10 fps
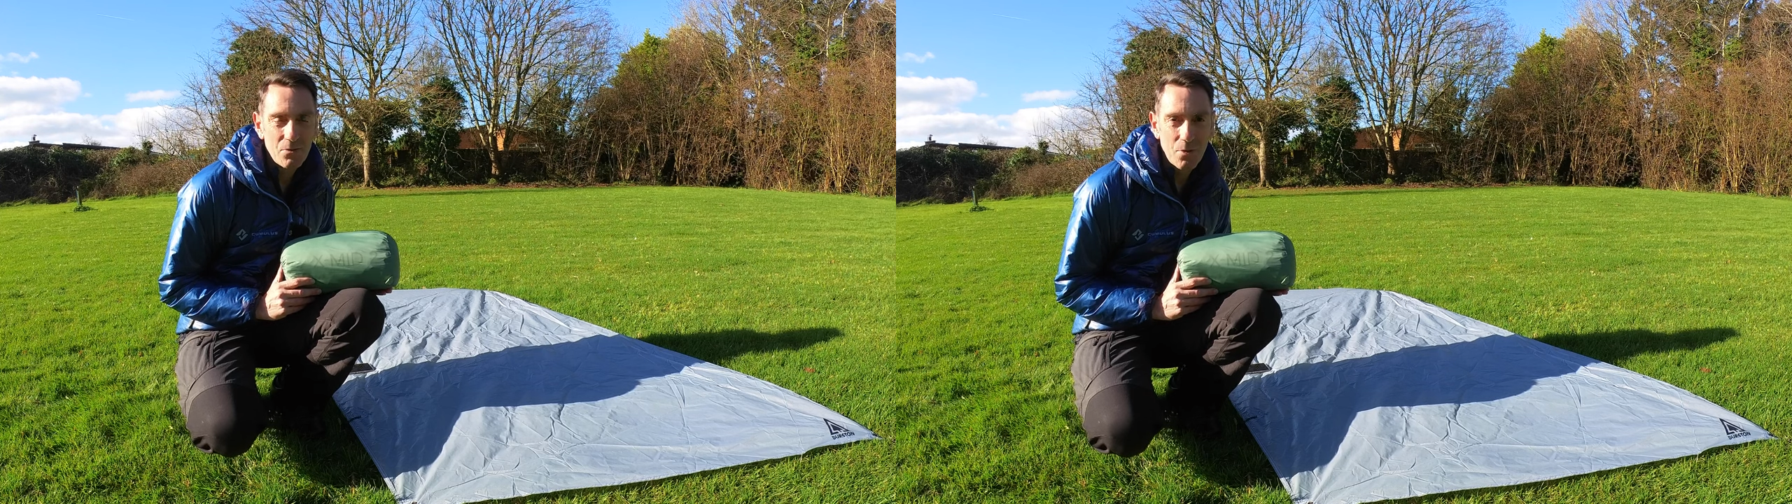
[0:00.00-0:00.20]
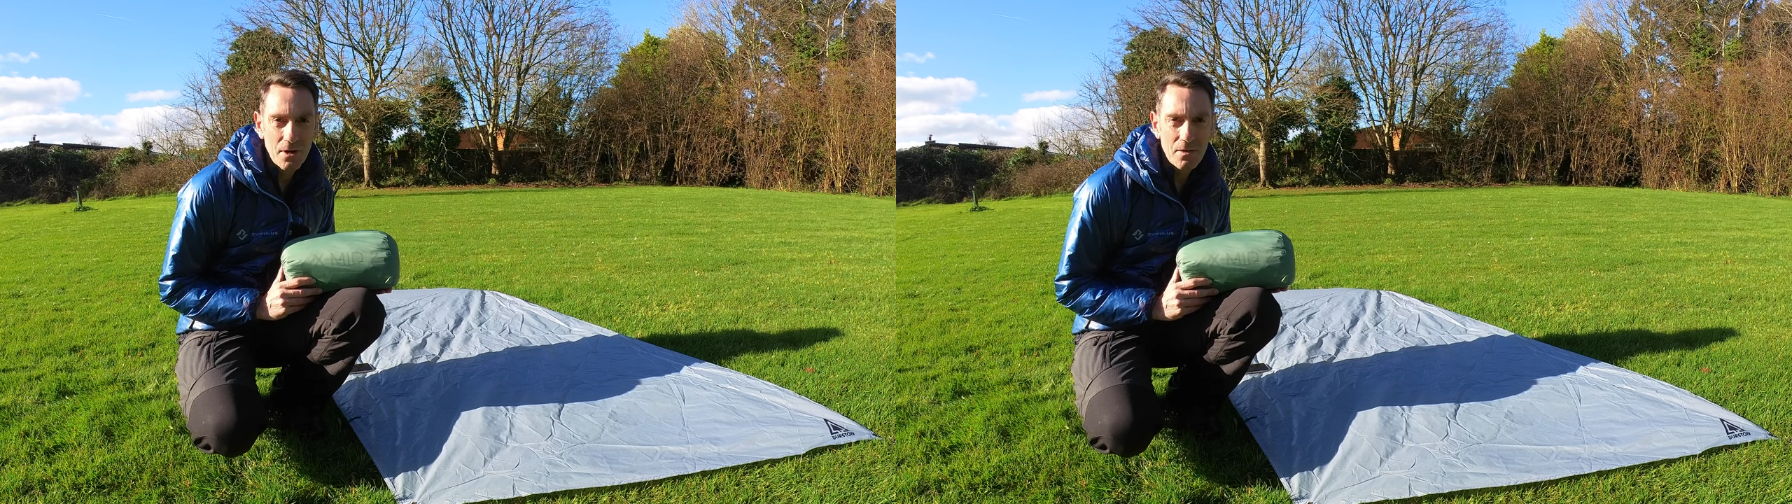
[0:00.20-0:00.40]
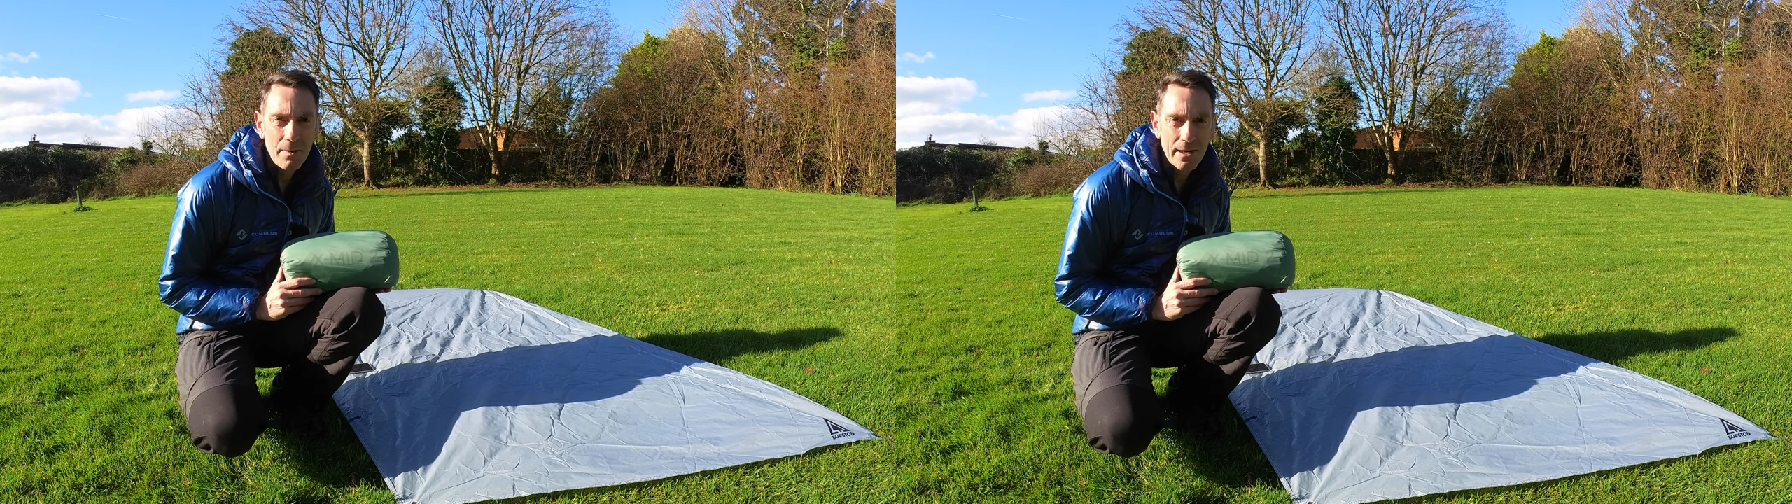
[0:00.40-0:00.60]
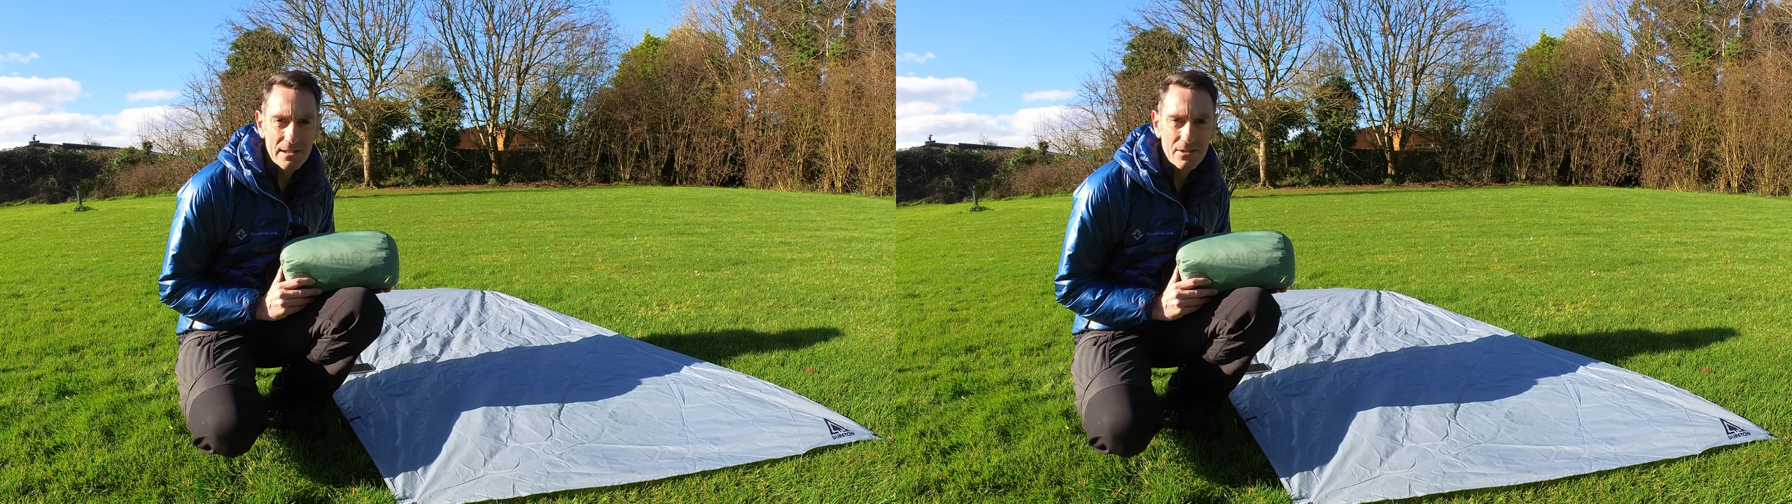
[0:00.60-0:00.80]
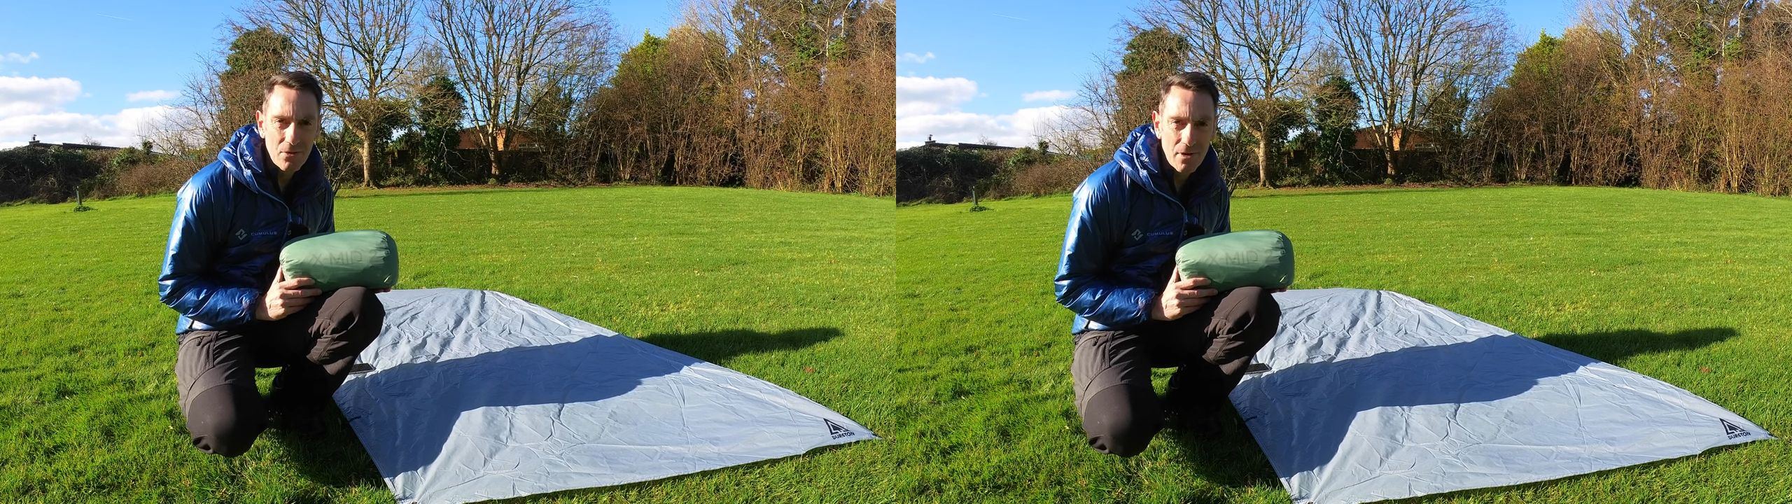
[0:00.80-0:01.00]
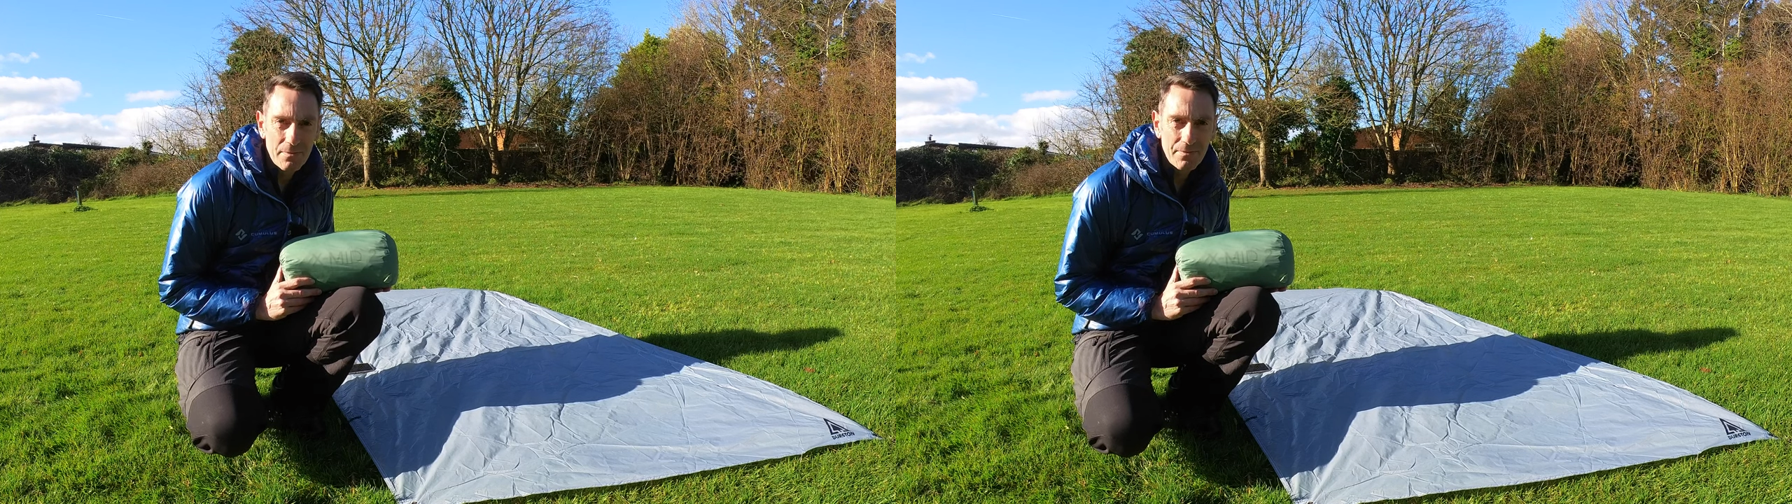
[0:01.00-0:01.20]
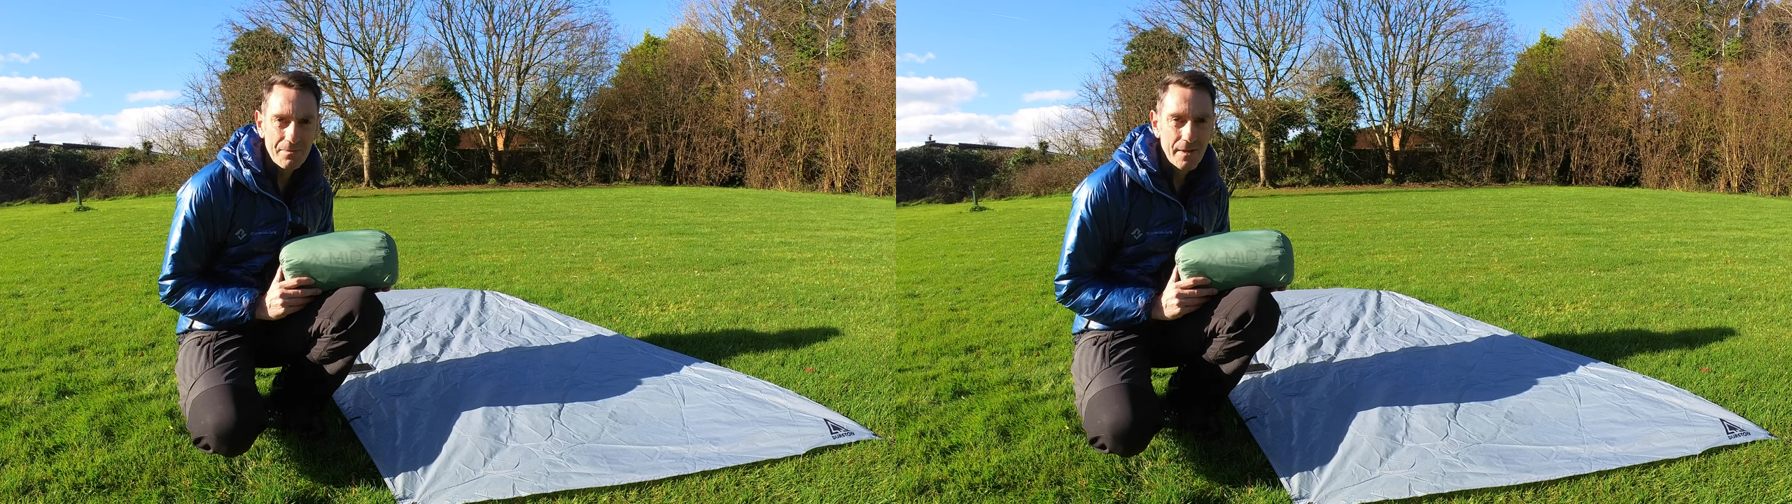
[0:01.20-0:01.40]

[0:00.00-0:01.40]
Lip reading: world by storm,